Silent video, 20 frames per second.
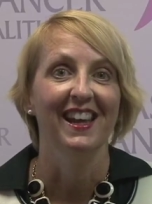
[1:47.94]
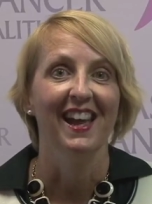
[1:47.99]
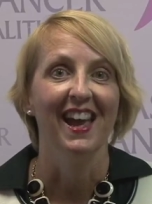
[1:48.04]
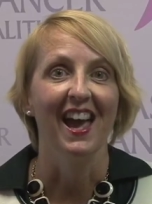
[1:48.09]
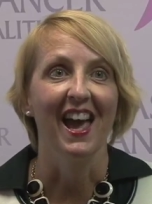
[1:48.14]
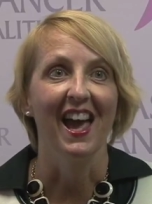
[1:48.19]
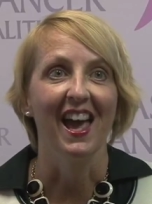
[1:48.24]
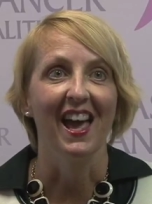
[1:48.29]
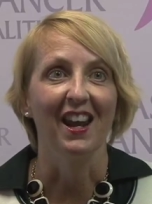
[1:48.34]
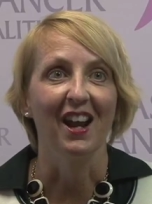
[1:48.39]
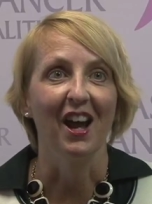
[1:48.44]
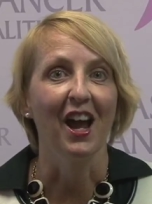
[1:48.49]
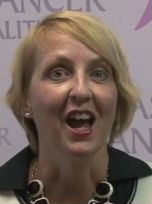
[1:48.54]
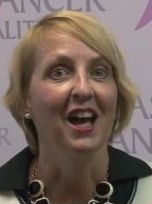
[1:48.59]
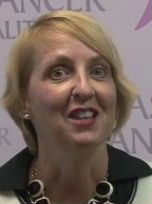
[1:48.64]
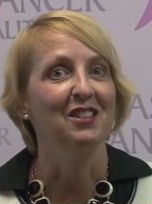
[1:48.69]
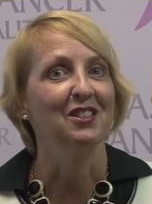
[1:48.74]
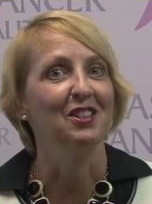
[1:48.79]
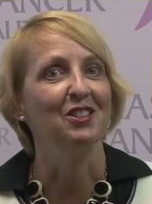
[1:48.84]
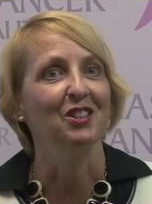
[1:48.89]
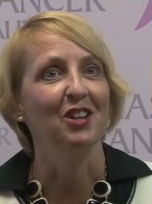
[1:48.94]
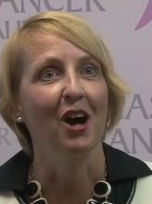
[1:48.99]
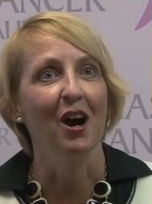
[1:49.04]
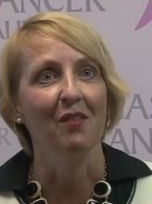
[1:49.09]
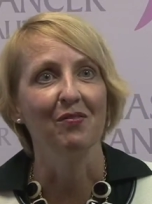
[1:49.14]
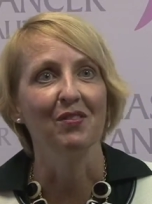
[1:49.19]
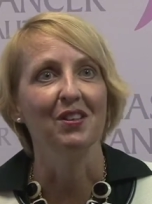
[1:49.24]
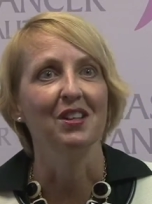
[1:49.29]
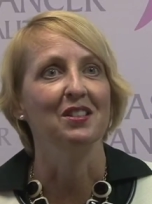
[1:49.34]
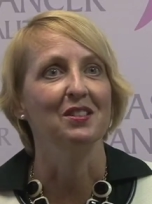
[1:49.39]
And I had such
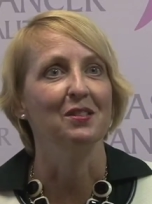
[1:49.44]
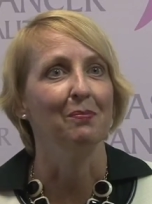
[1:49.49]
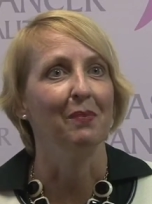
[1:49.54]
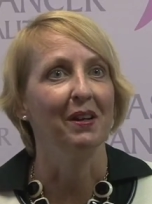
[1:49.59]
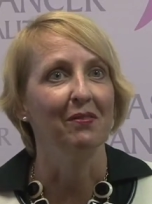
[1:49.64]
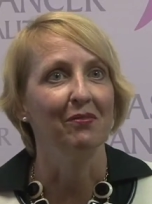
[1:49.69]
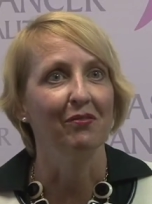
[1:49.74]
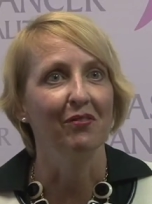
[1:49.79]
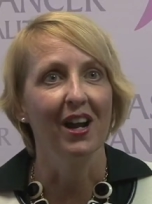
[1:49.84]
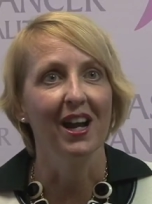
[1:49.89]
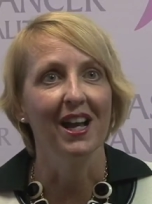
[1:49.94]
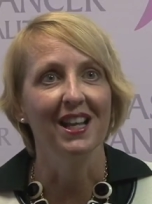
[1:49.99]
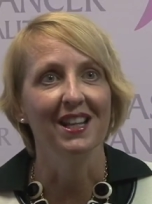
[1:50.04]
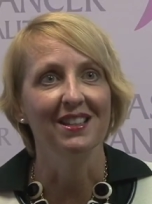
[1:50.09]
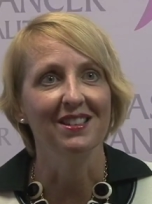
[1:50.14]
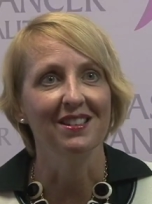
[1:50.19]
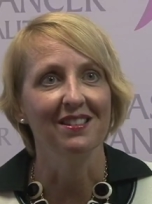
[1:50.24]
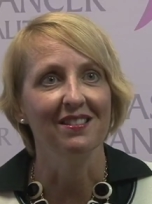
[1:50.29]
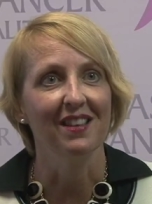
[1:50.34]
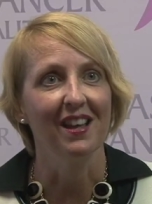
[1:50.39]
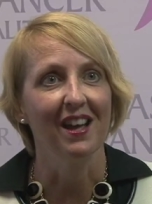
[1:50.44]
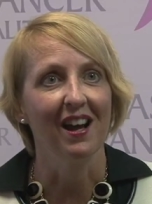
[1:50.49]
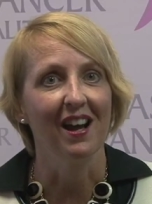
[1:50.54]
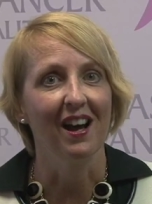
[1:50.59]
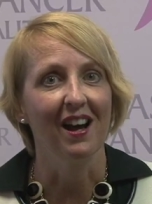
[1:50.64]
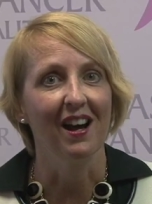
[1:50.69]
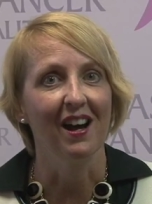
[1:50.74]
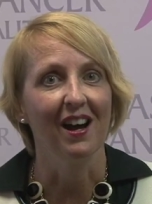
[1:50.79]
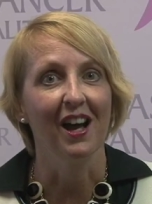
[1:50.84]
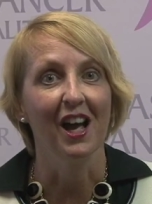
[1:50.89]
confidence in my friend,
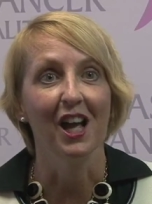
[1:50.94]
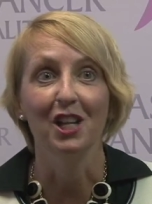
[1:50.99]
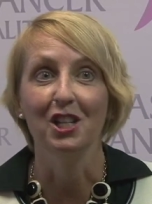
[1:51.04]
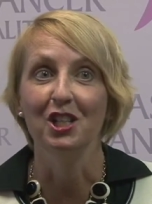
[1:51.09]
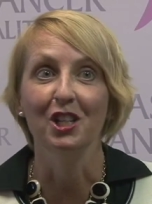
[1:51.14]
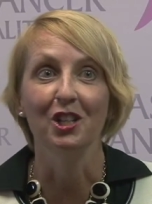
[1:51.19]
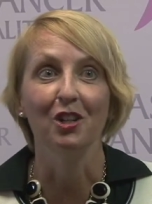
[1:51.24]
and she